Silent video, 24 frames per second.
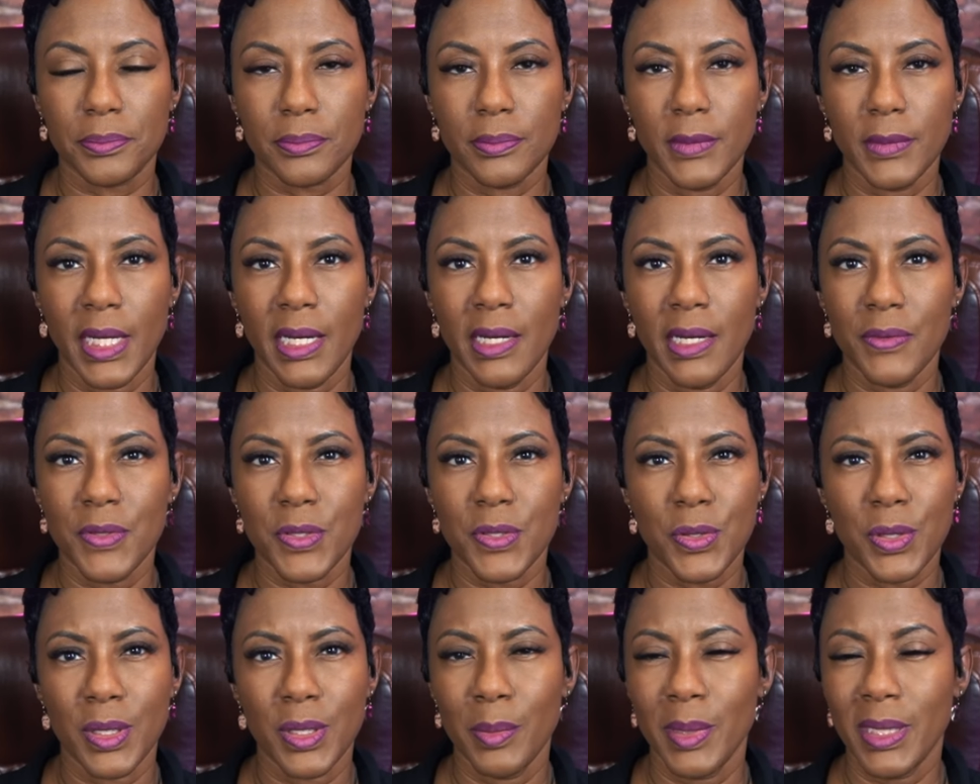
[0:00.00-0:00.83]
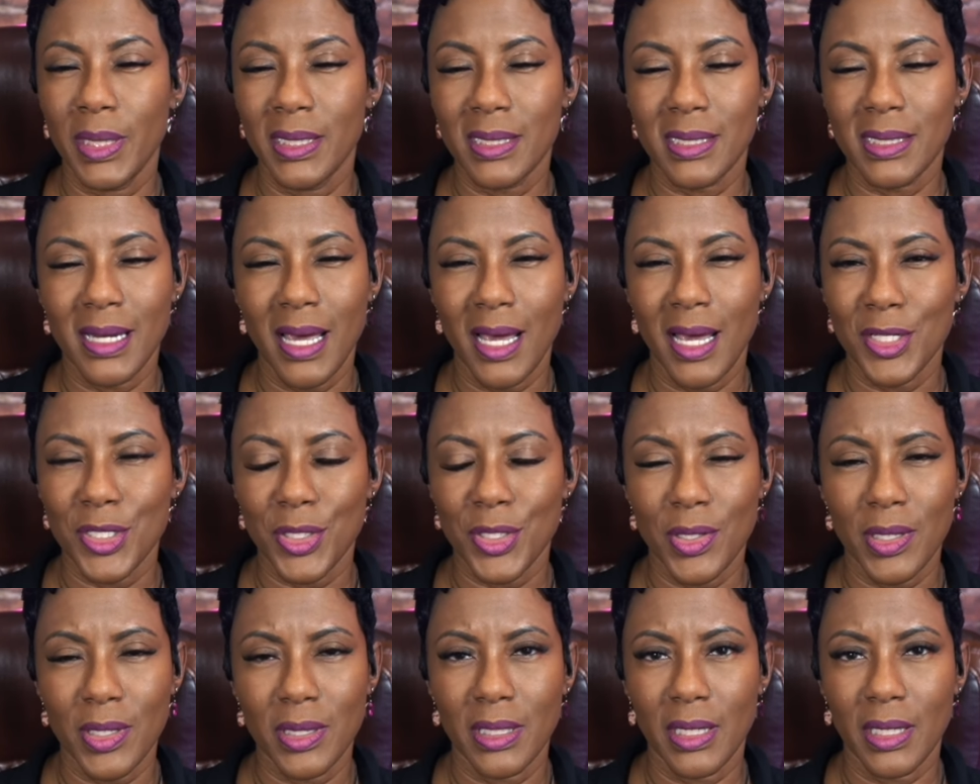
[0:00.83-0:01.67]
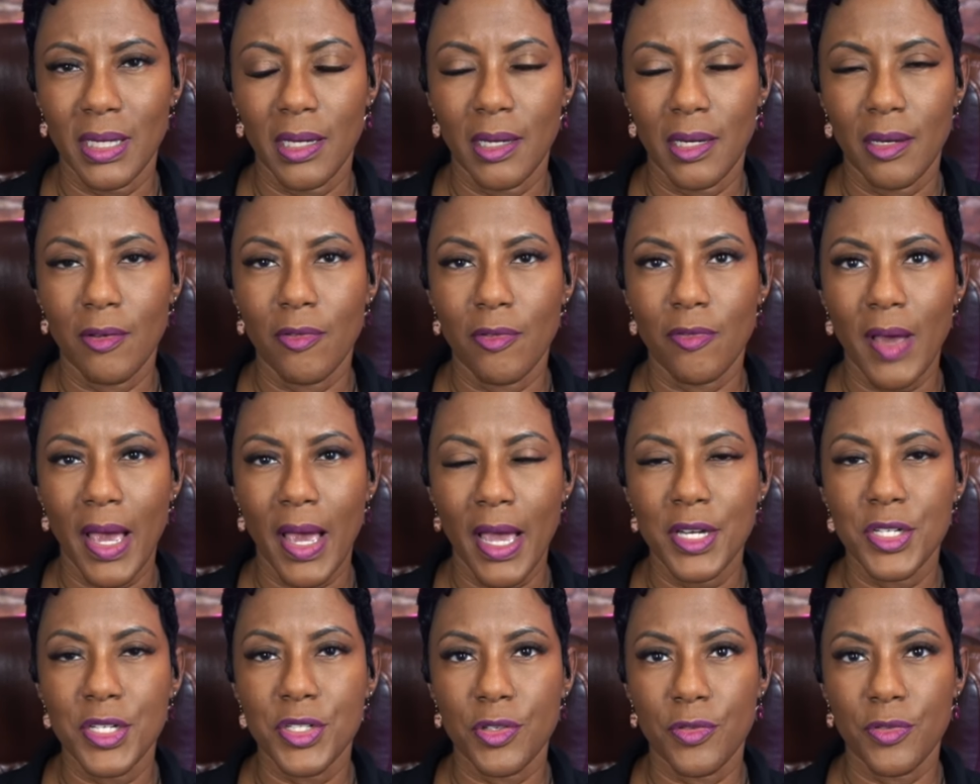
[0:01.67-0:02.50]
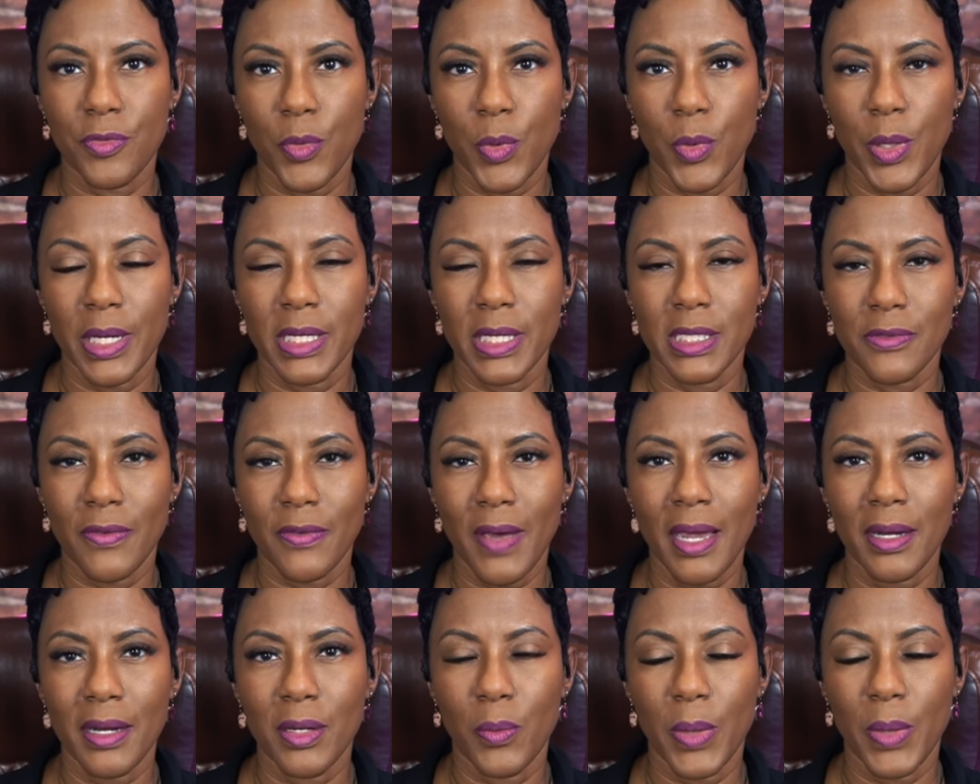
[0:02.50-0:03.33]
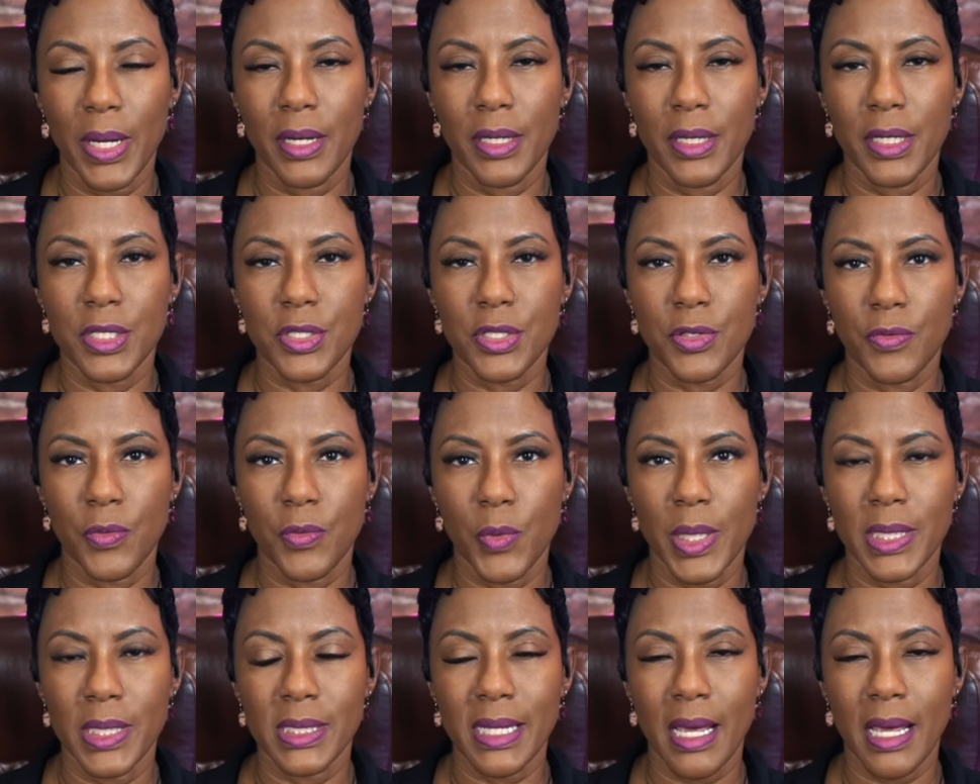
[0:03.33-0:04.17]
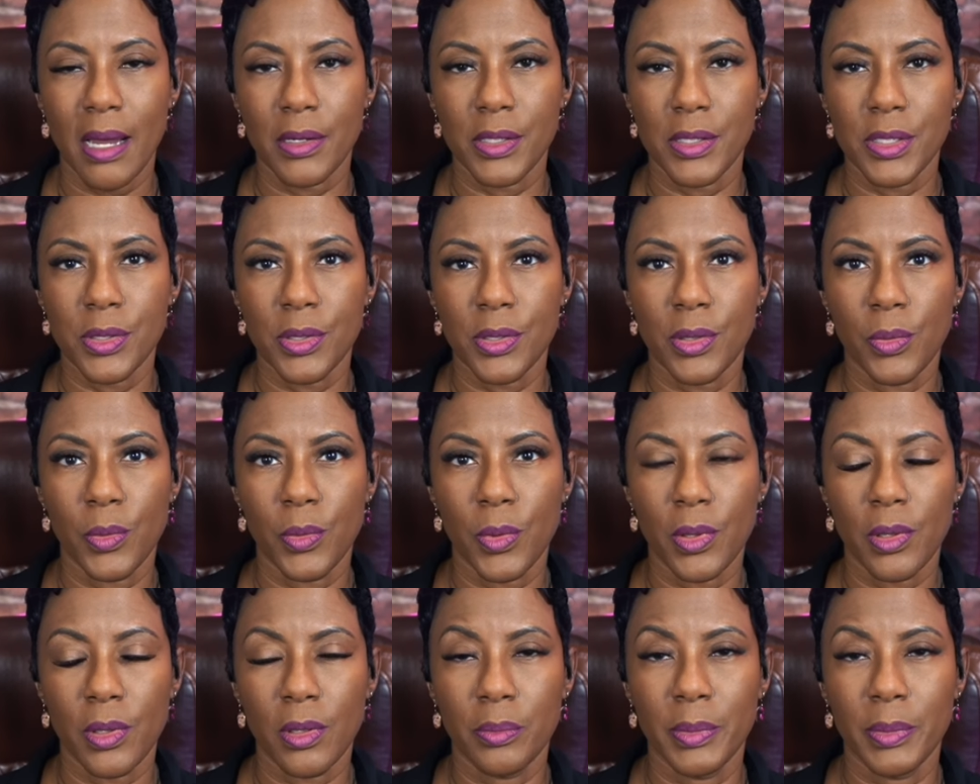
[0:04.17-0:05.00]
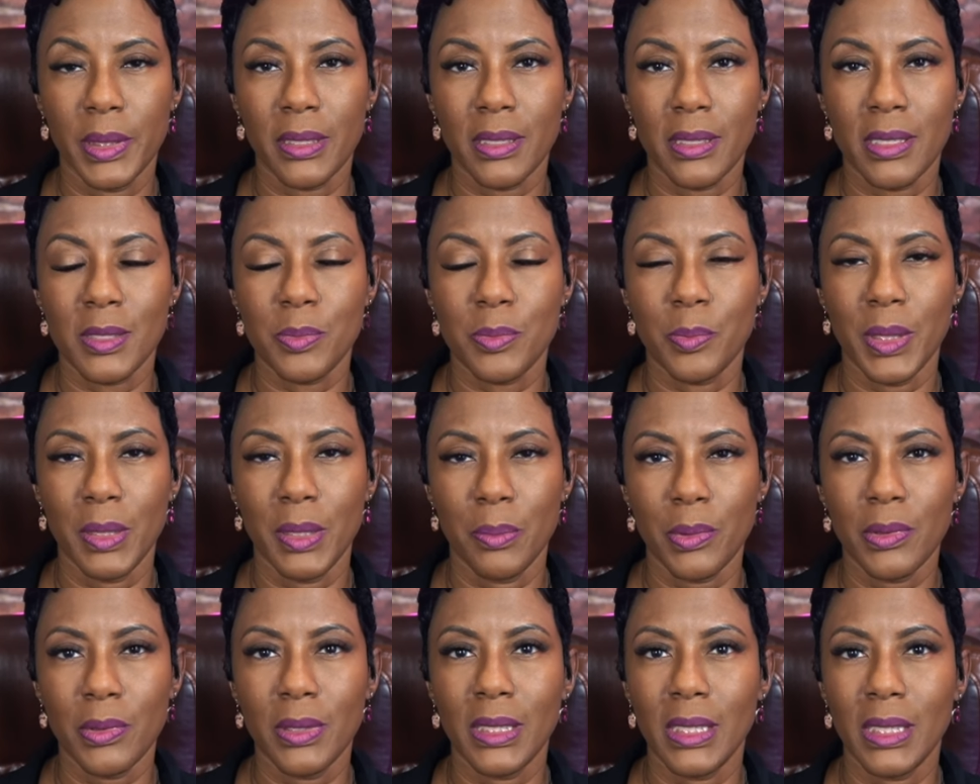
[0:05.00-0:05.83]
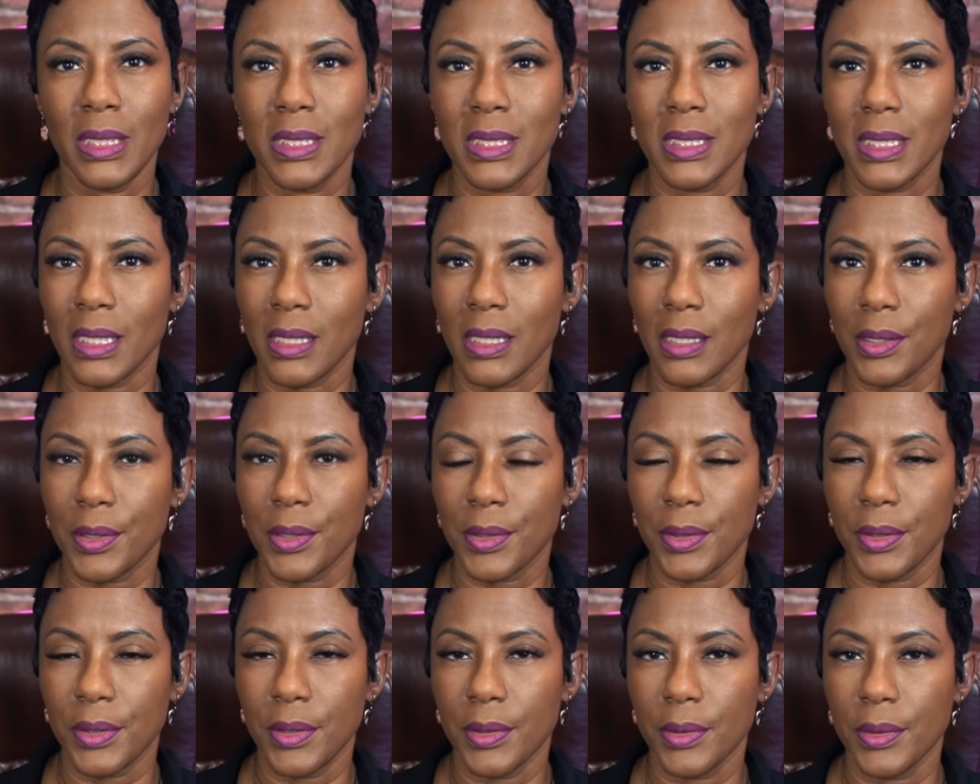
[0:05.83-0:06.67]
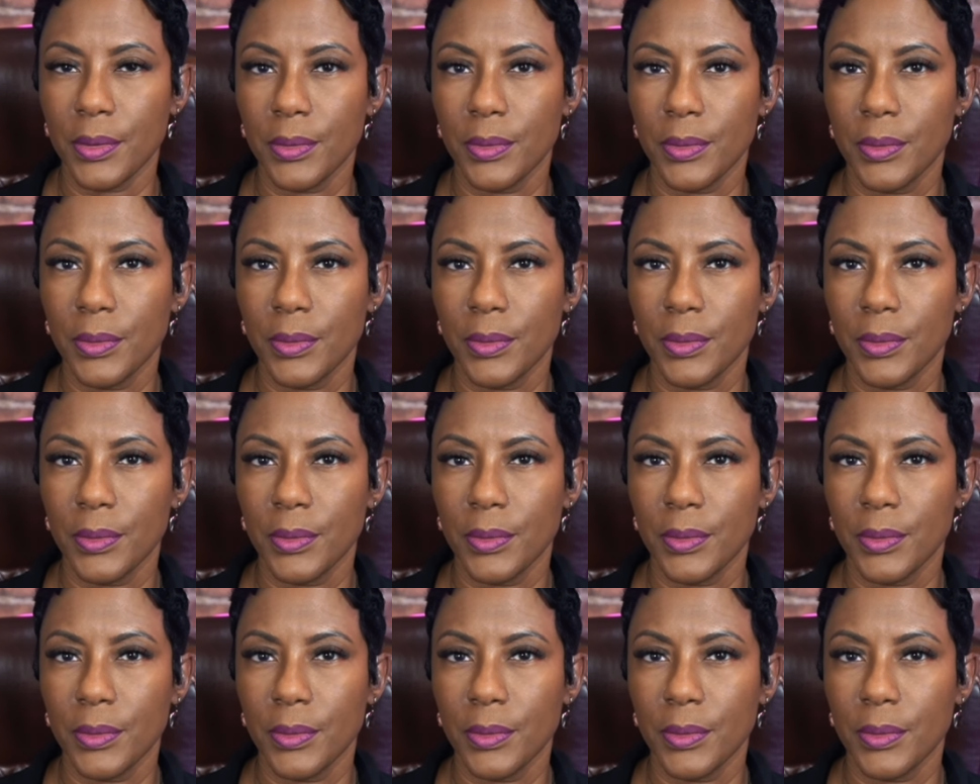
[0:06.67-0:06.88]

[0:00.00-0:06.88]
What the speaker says: And if streaming is not your thing, find your voice, find a way to get your voice out into the world because people need to hear you.